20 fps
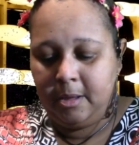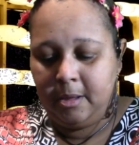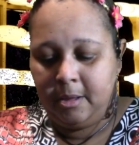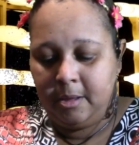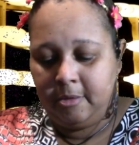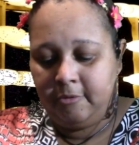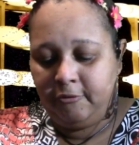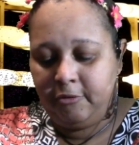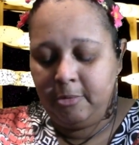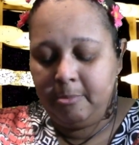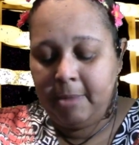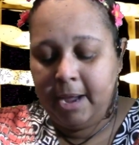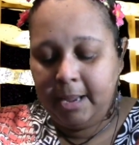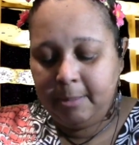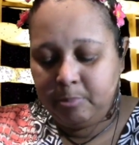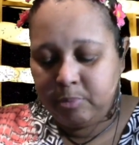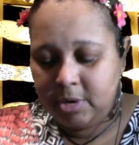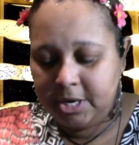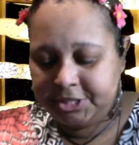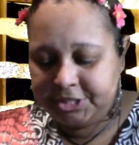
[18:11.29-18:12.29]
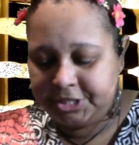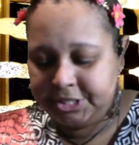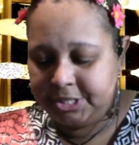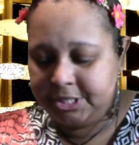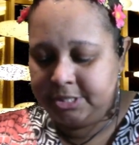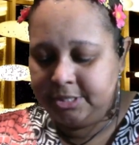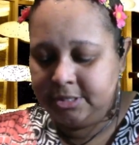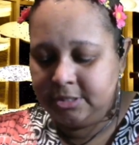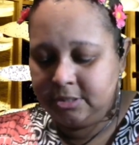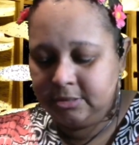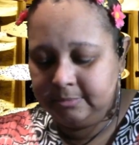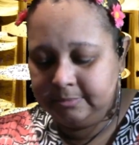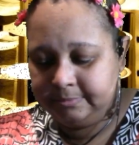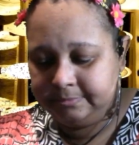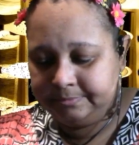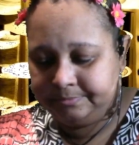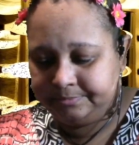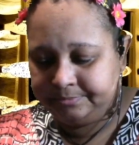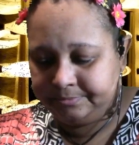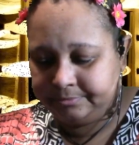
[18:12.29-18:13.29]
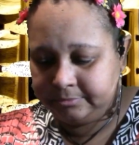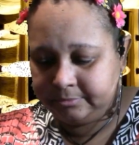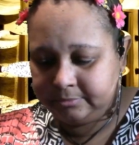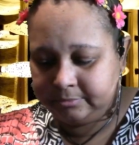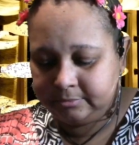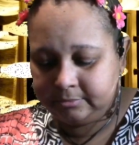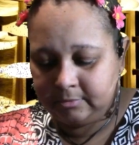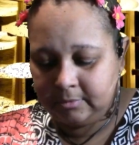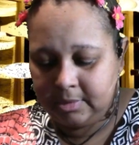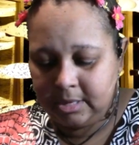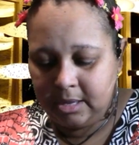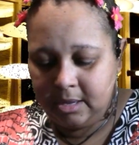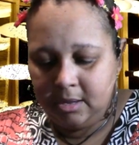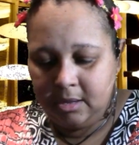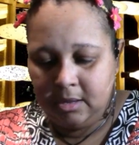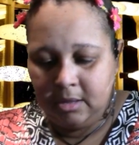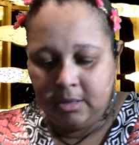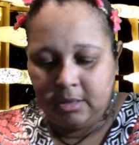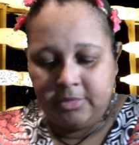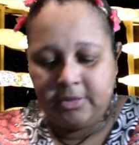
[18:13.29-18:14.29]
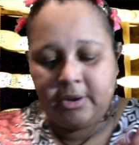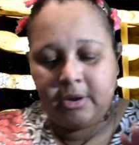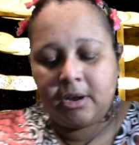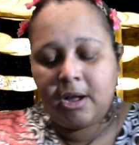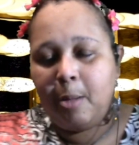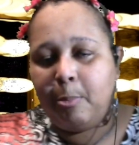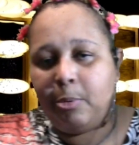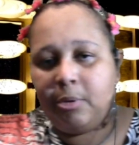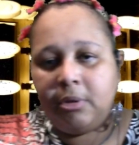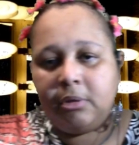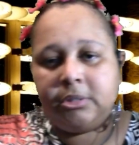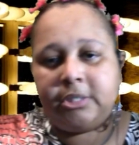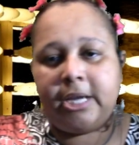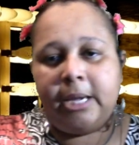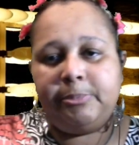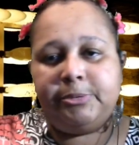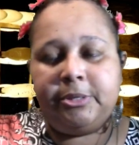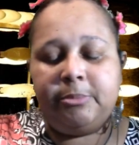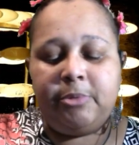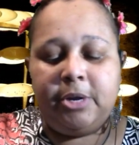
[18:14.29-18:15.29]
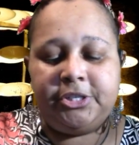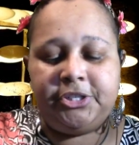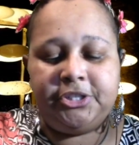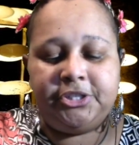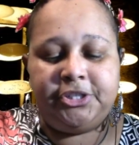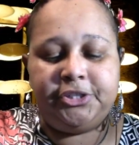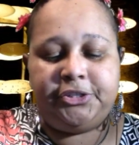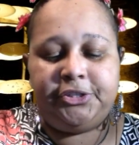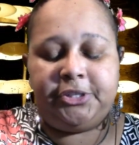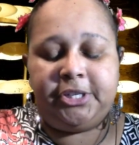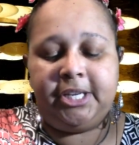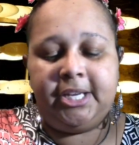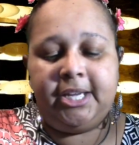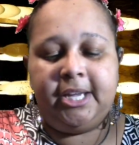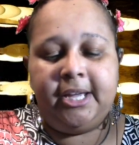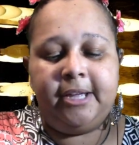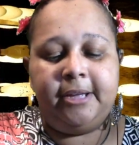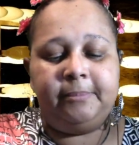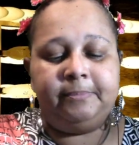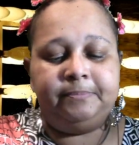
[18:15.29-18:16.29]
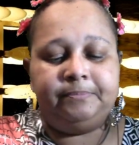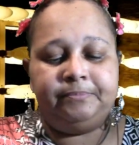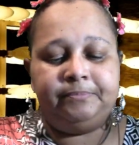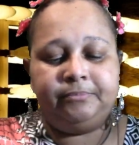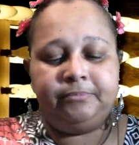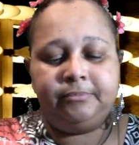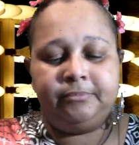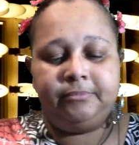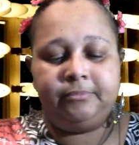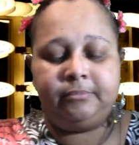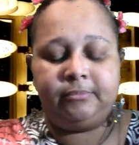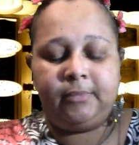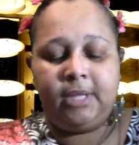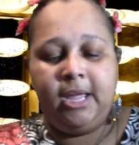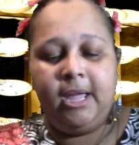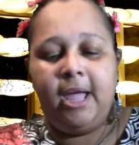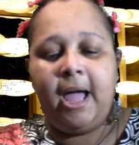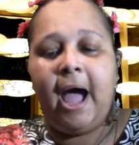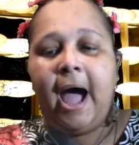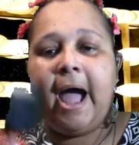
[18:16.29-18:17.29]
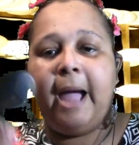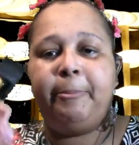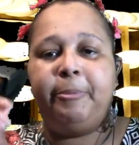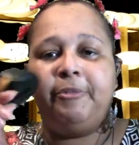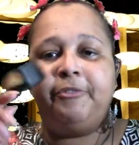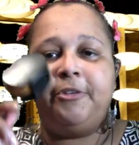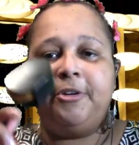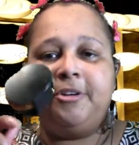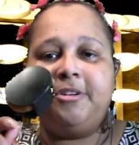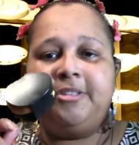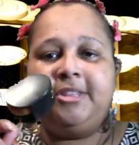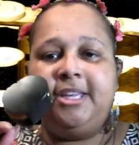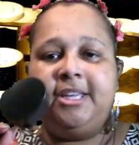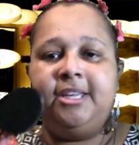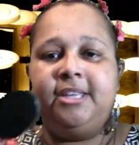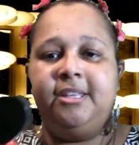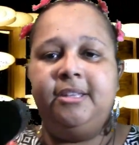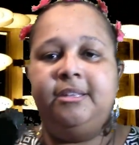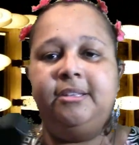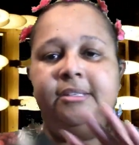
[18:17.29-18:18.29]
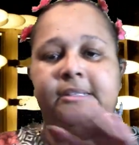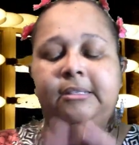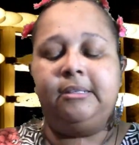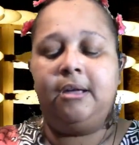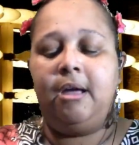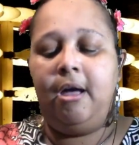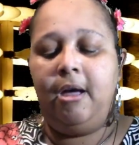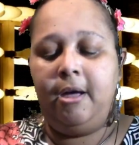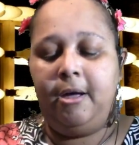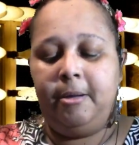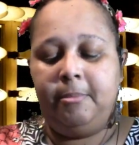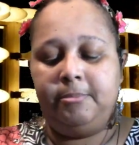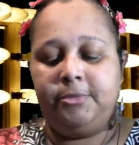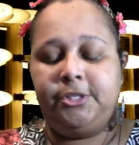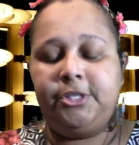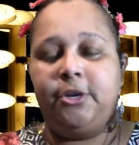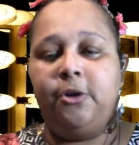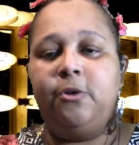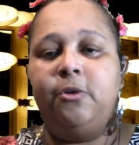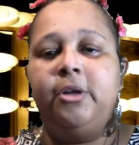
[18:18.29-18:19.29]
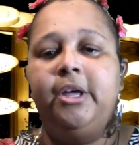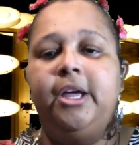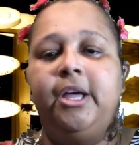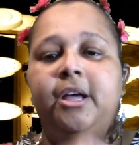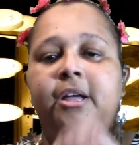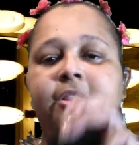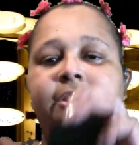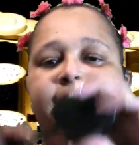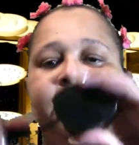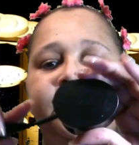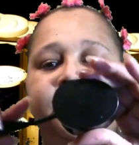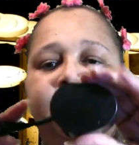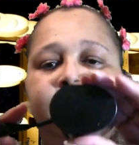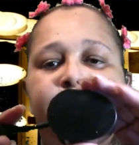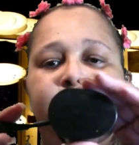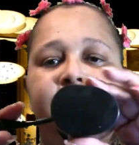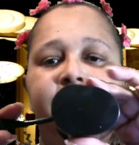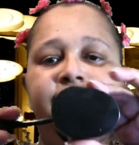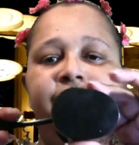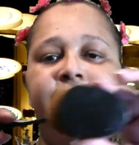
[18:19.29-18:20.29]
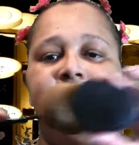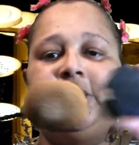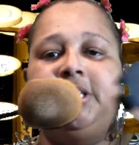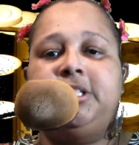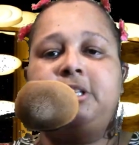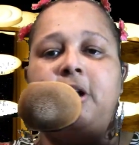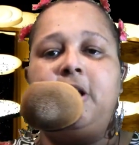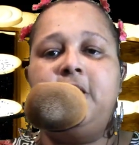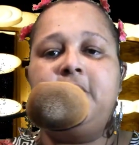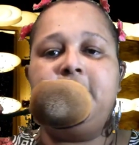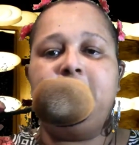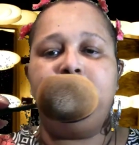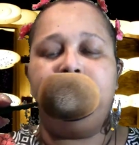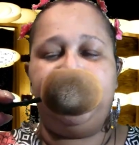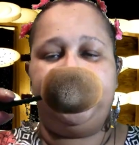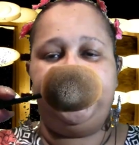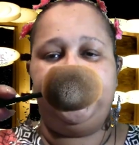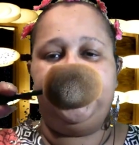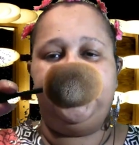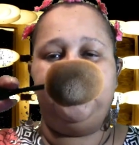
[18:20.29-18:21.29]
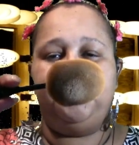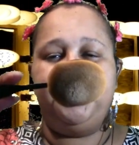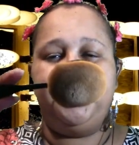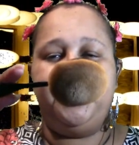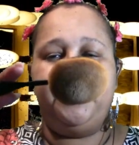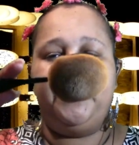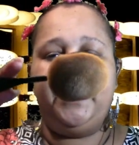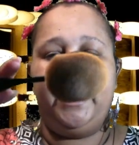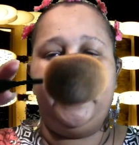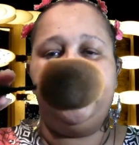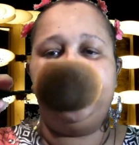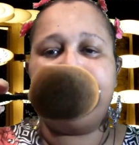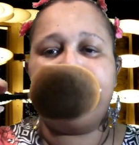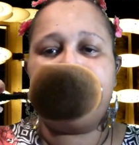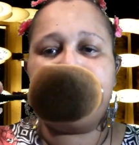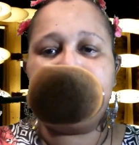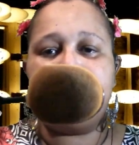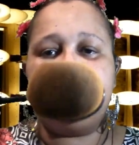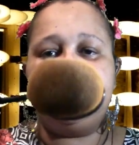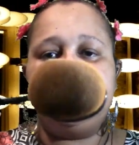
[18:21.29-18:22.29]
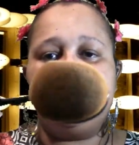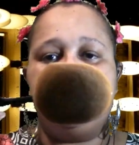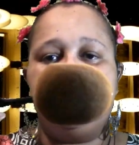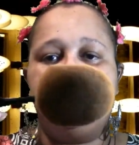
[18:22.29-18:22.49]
for my brushes, there are a couple types of brushes that you can get. I prefer these. So these brushes are the brushes with handles.